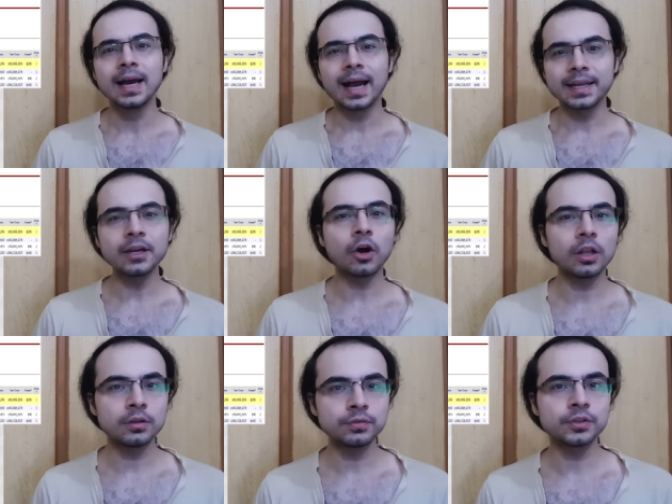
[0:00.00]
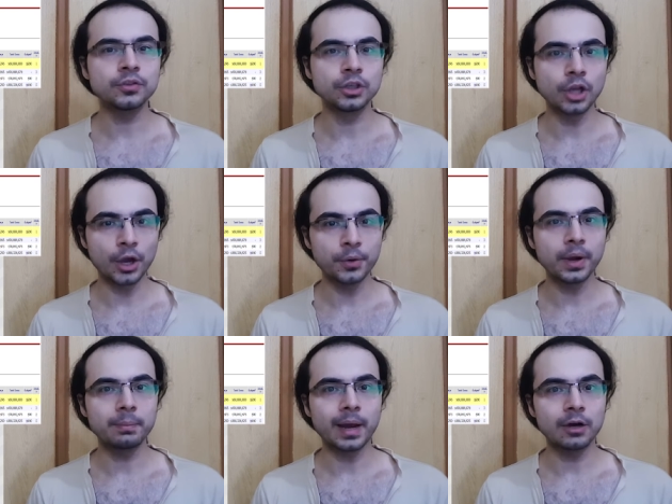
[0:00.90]
I think all of us know
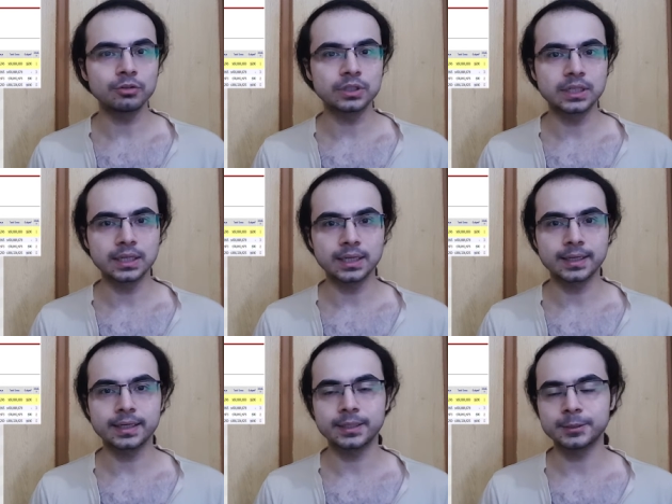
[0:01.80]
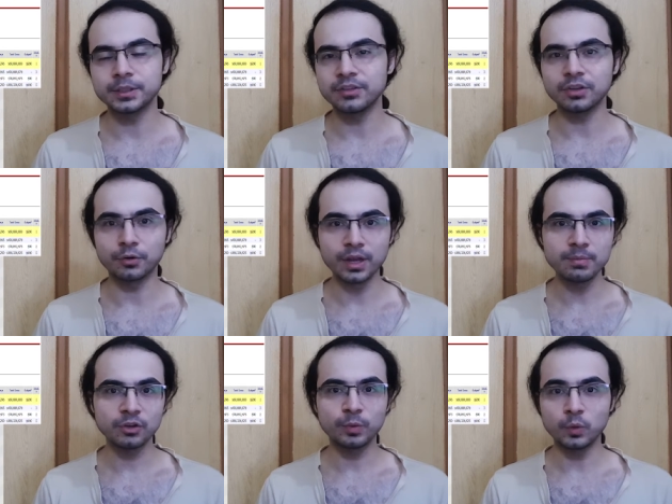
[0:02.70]
about the
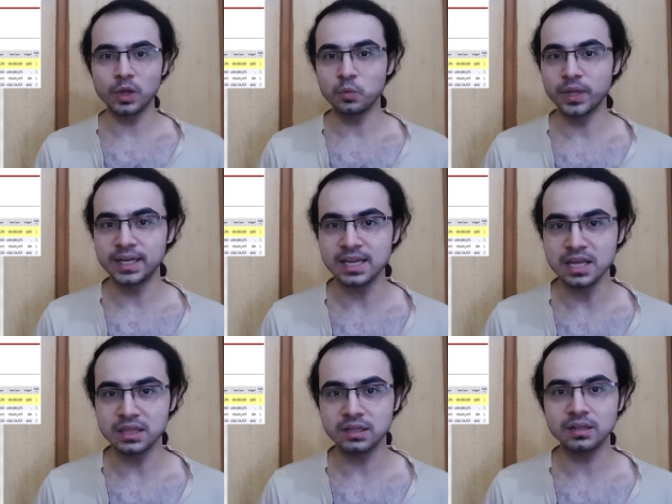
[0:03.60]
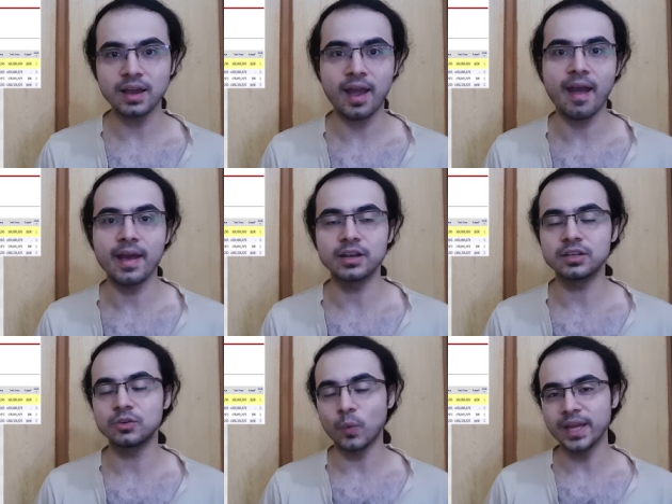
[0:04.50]
disagreements between Vin Diesel
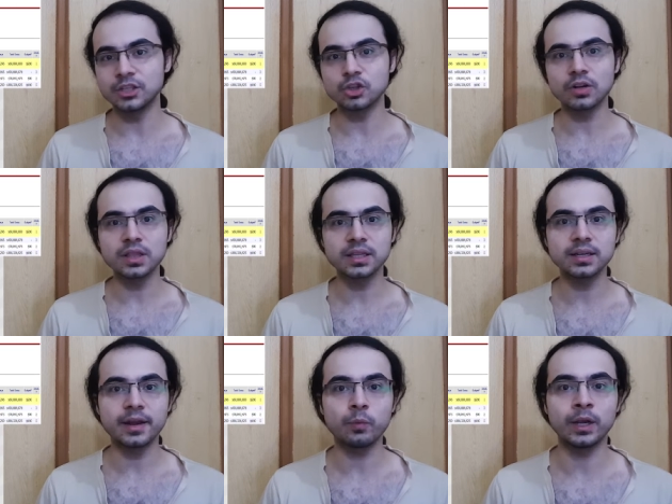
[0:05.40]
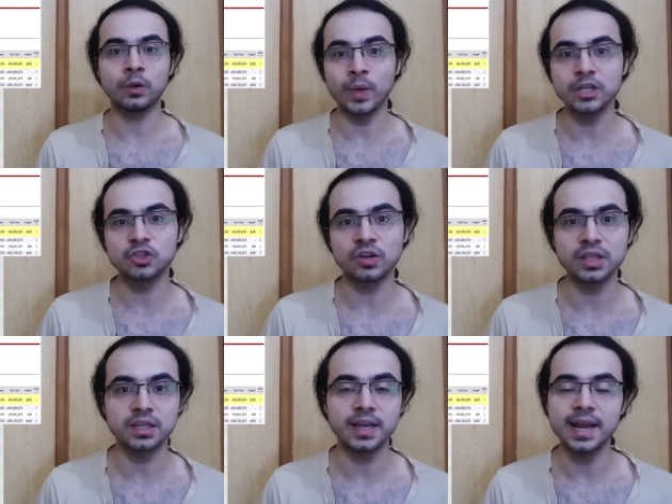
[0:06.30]
and Dwayne Johnson. That when Dwayne
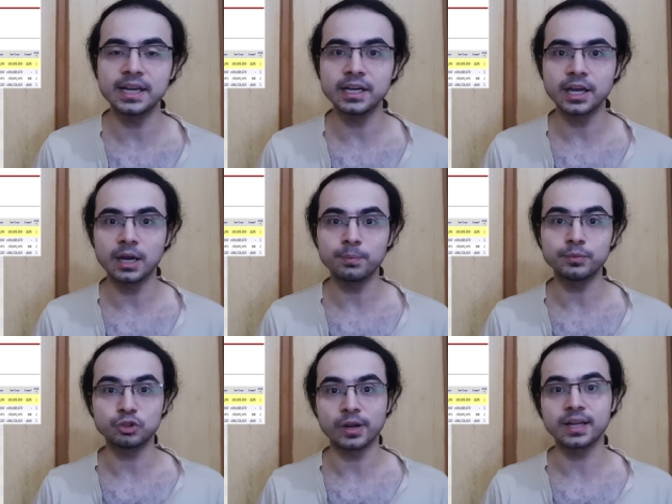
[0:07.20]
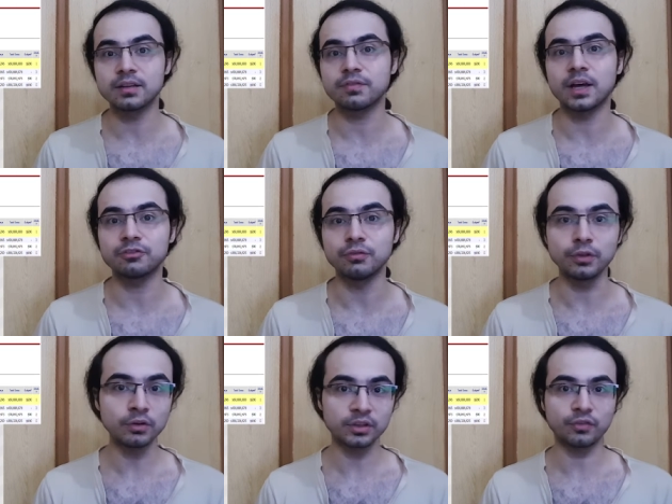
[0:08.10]
Johnson ended up joining the Fast and
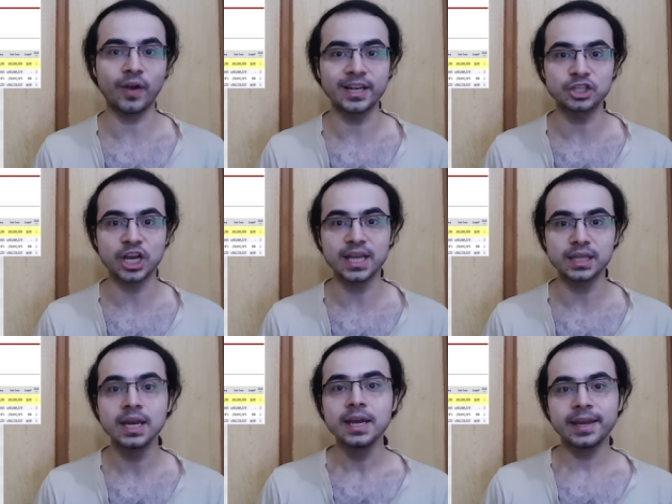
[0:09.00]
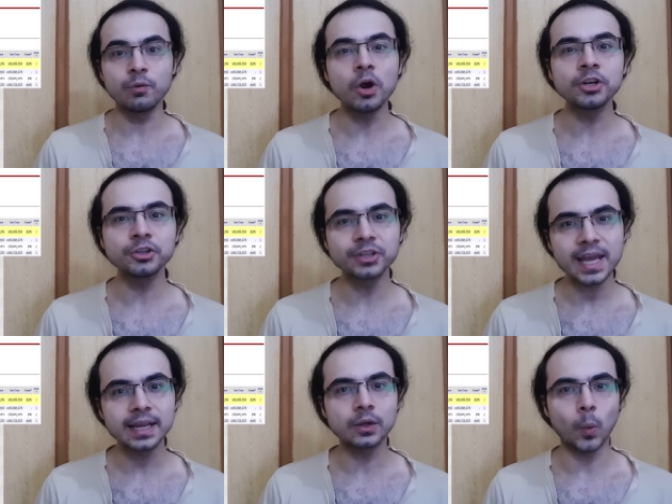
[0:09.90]
Furious franchise, he wanted to
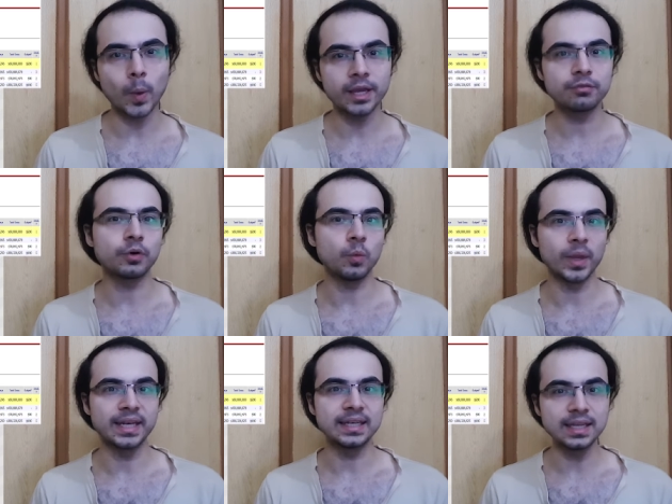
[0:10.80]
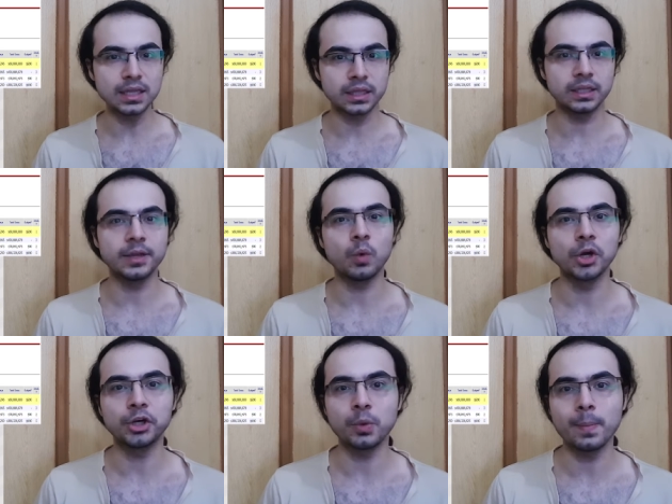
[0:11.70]
take it away from Vin Diesel, he
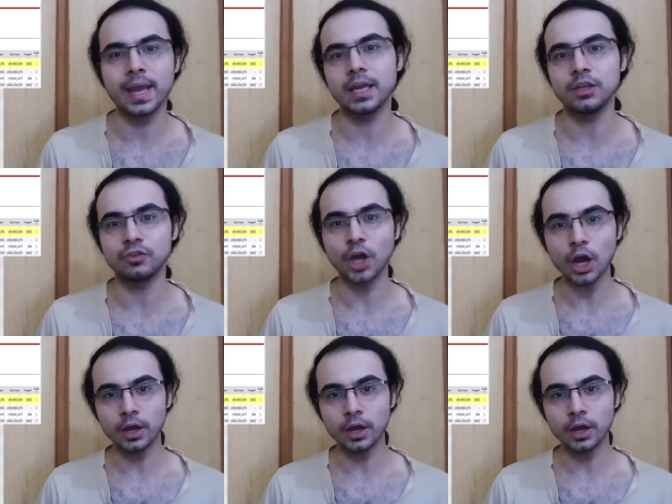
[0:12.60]
wanted to make his